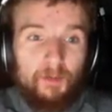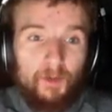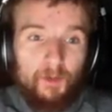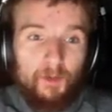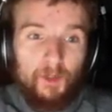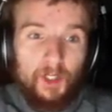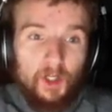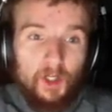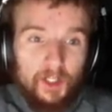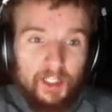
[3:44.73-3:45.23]

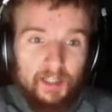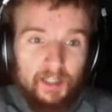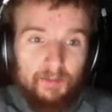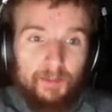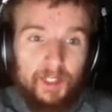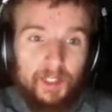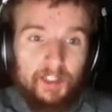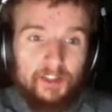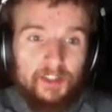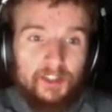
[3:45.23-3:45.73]
we look at the
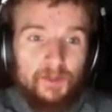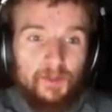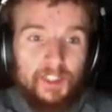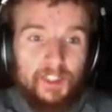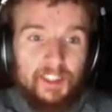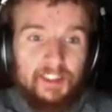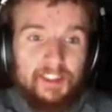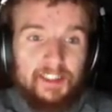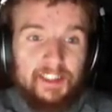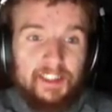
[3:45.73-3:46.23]
peloton, we
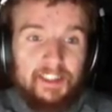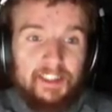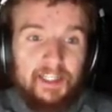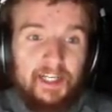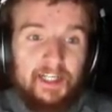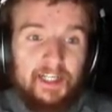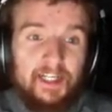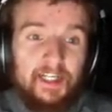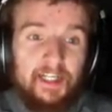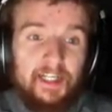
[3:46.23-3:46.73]
can see
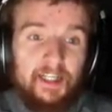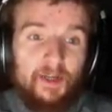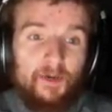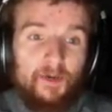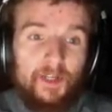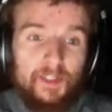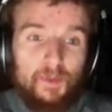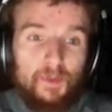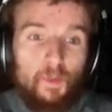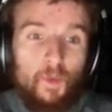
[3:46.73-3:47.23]
that there
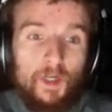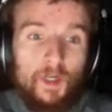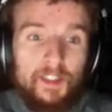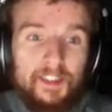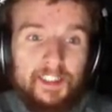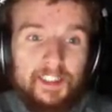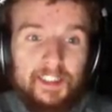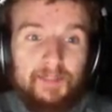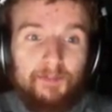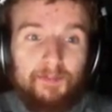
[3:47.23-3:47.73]
is one
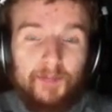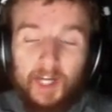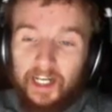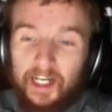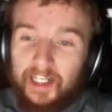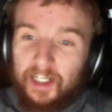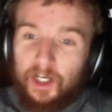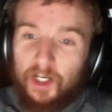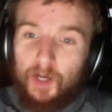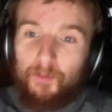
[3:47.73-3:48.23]
team
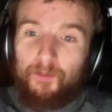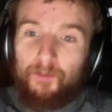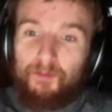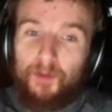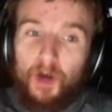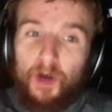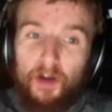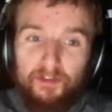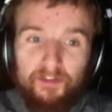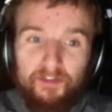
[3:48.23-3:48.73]
lining up
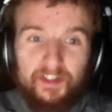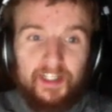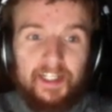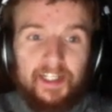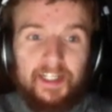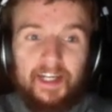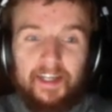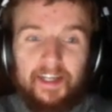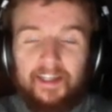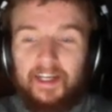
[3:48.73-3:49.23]

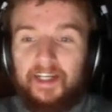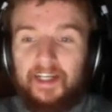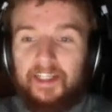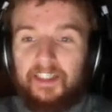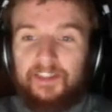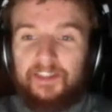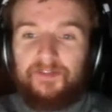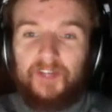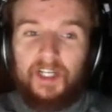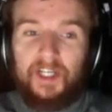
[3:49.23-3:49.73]
perfectly, and that
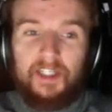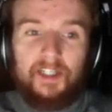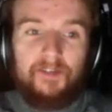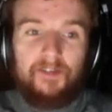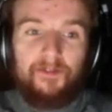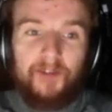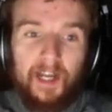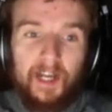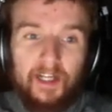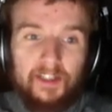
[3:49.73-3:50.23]
is
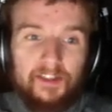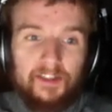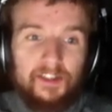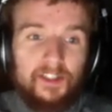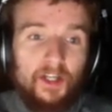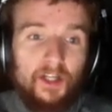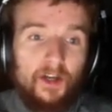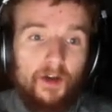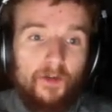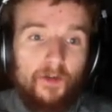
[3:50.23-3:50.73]
Wout Van Aert
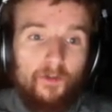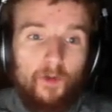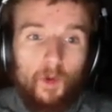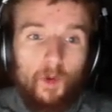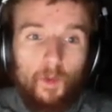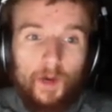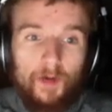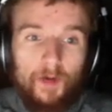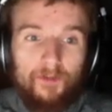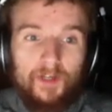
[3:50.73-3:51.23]

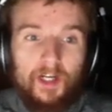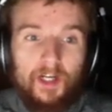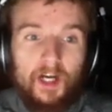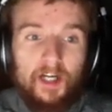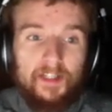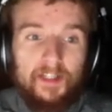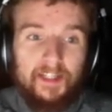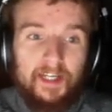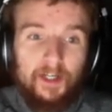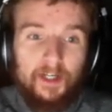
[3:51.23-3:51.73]
for Wout Van
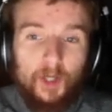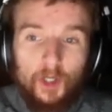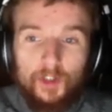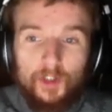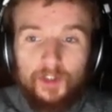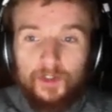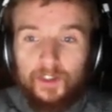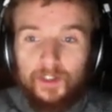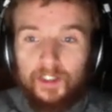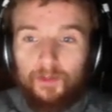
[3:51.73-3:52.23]
Aert. They're not
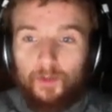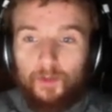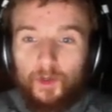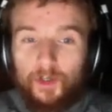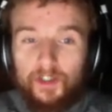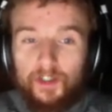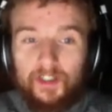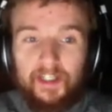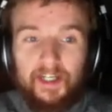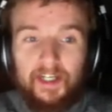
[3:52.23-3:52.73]
doing the
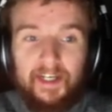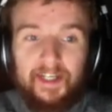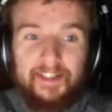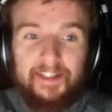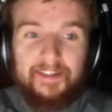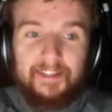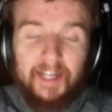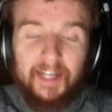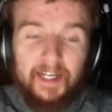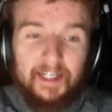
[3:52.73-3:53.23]
work
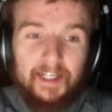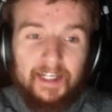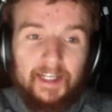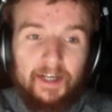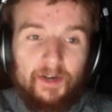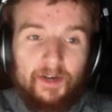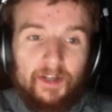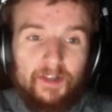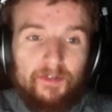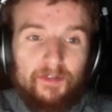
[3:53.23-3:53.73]
exactly
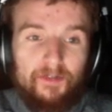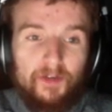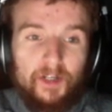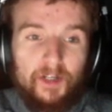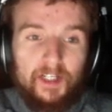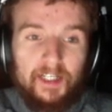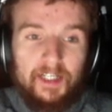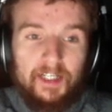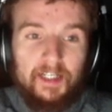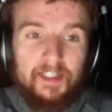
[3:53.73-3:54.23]
here at the
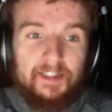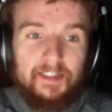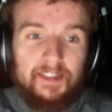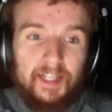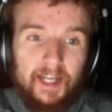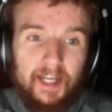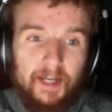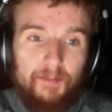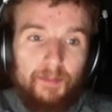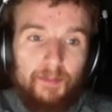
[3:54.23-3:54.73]
front. It is
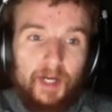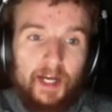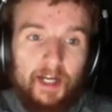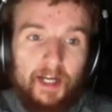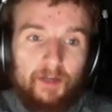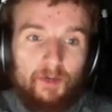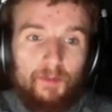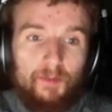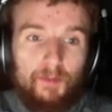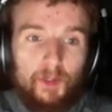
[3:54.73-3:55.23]
led by
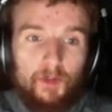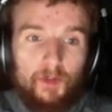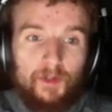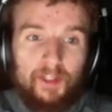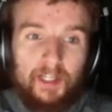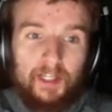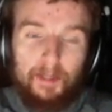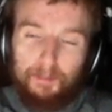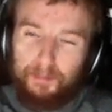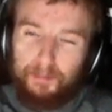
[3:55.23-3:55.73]
Aqua Blue
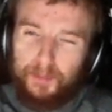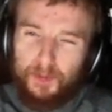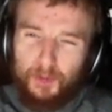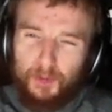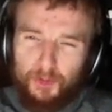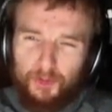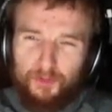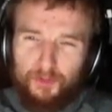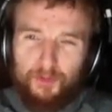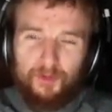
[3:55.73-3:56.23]
in that
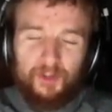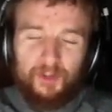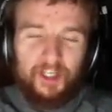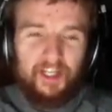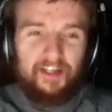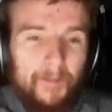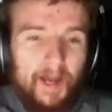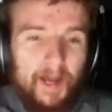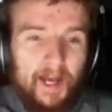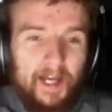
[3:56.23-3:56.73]
beautiful
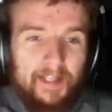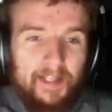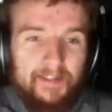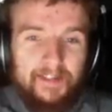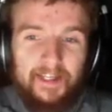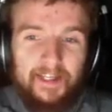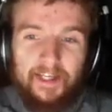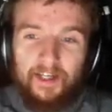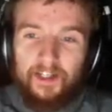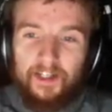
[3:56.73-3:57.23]
kit, and
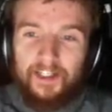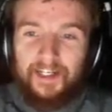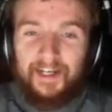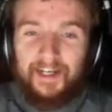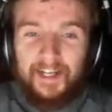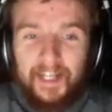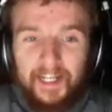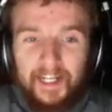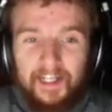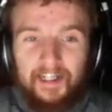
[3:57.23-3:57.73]
they are
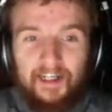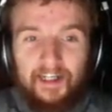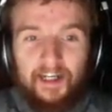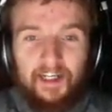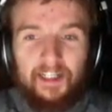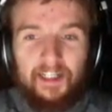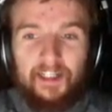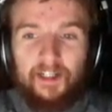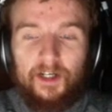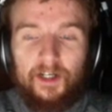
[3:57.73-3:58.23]
clearly
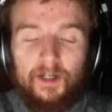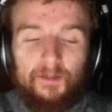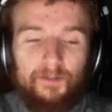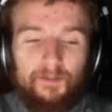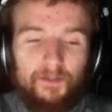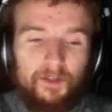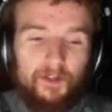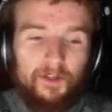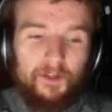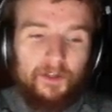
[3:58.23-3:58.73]
lining up
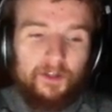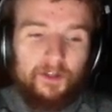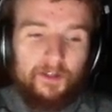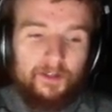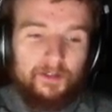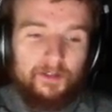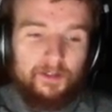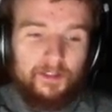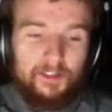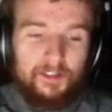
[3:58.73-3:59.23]

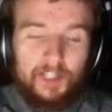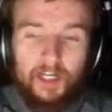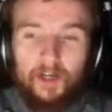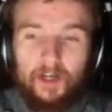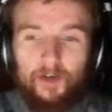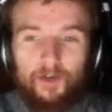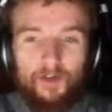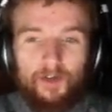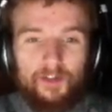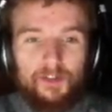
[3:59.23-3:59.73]
the
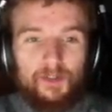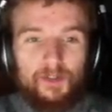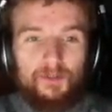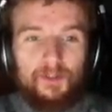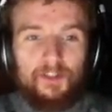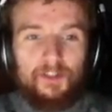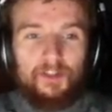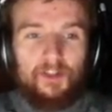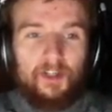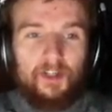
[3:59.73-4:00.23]
cyclocross
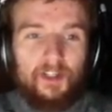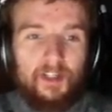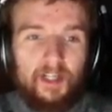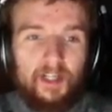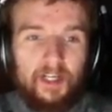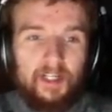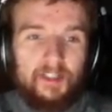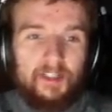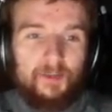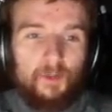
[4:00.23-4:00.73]
superstar
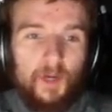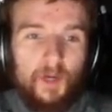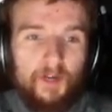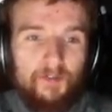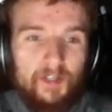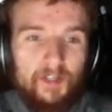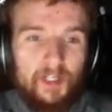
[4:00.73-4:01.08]
that is Wout Van